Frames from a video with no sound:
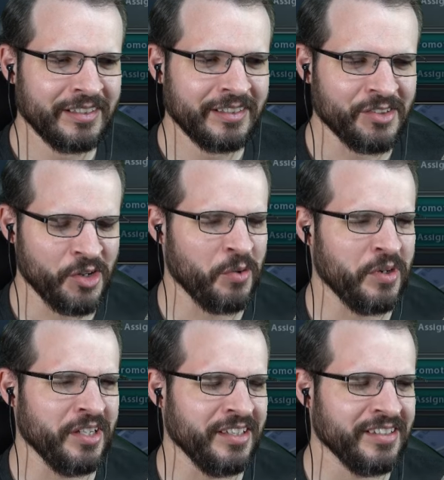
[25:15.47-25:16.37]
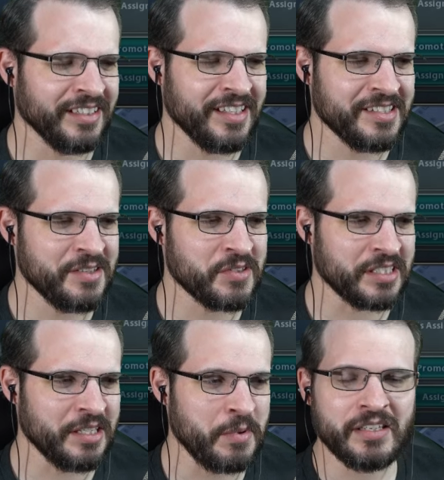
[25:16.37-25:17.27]
No way. Like that seems.
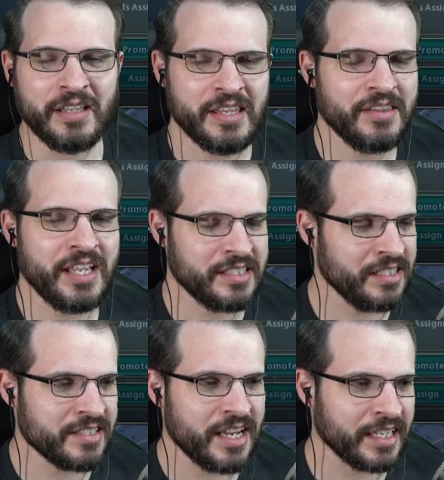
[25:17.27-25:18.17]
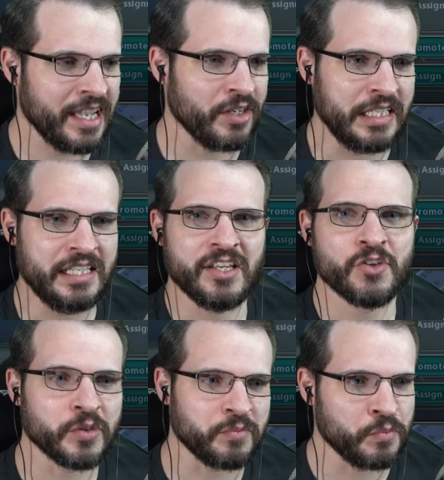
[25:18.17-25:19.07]
I mean, that's not counting any
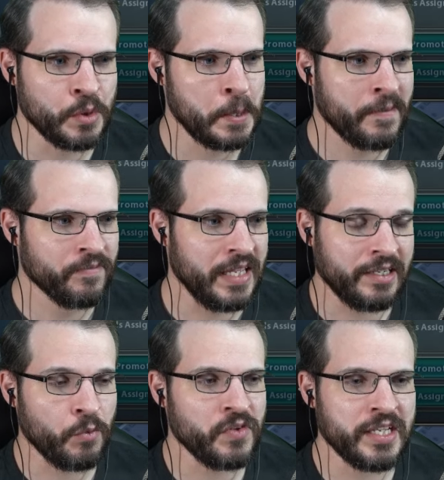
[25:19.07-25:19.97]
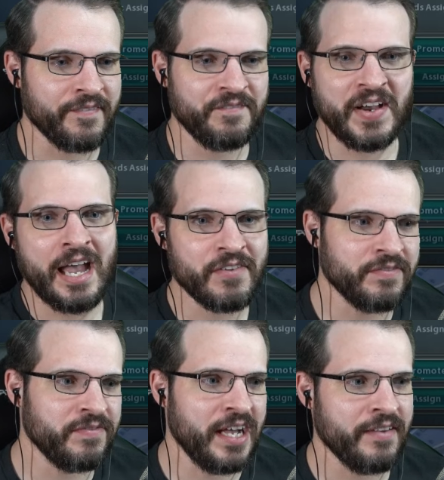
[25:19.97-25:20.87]
other. Like, what if you got five and
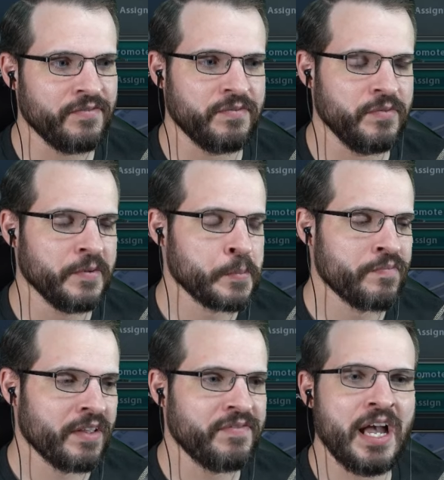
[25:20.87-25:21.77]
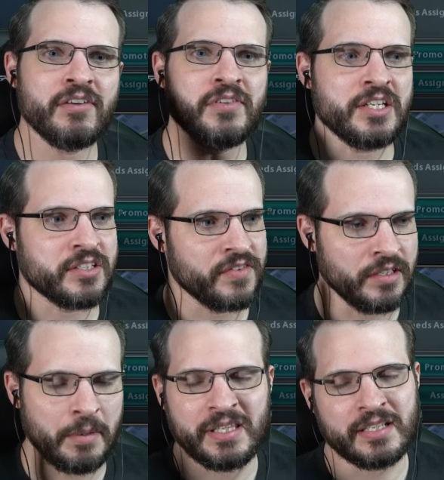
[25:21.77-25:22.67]
five, five of each of the? I
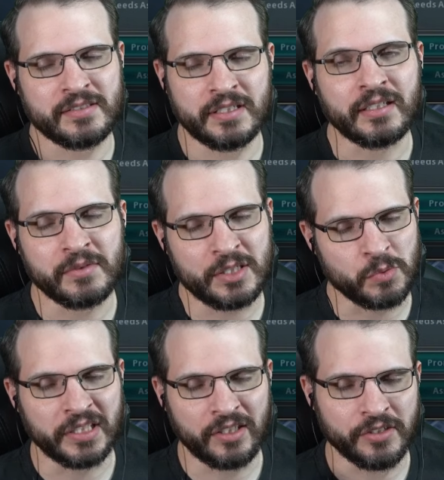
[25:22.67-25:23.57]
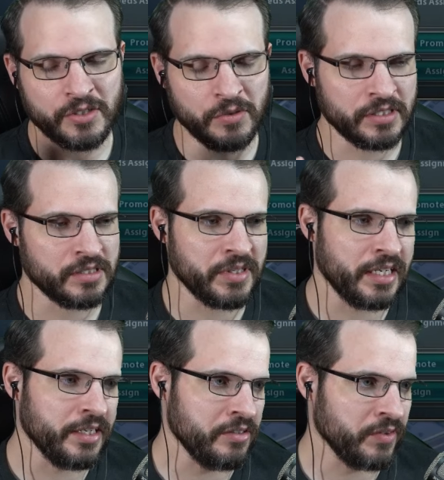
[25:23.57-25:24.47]
mean, that's really hard to do on some of the higher
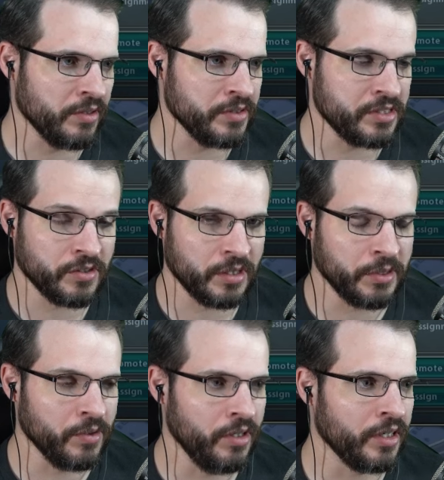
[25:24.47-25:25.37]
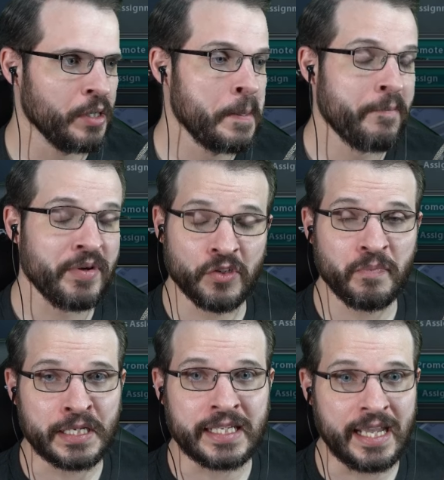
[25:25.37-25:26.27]
difficulties. Don't get me wrong. But there've
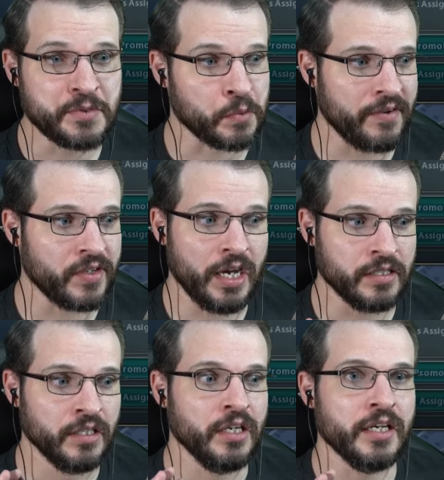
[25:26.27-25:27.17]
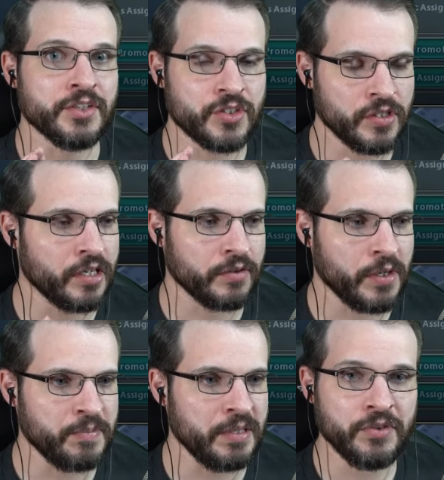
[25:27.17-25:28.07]
been games where I've gotten a ton of great
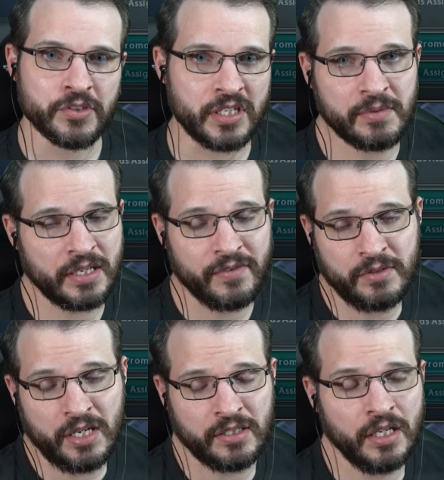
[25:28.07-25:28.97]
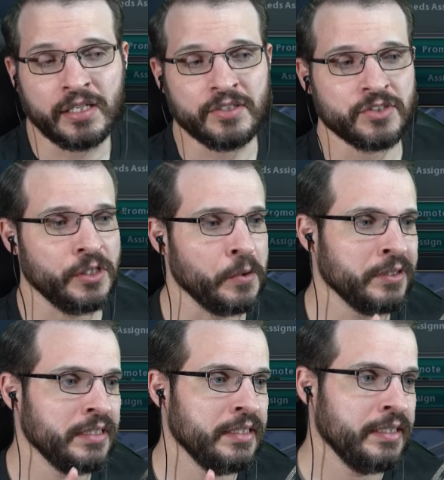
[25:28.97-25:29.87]
people, and there's games I got like none. So,
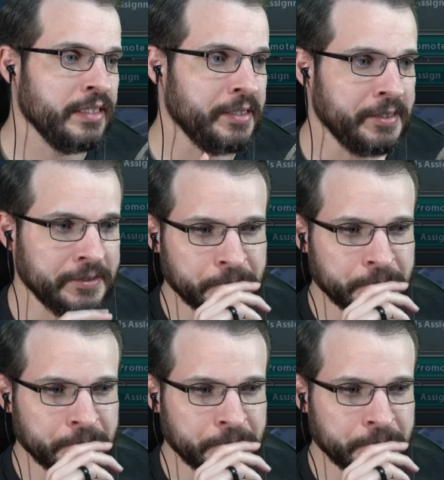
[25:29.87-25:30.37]
I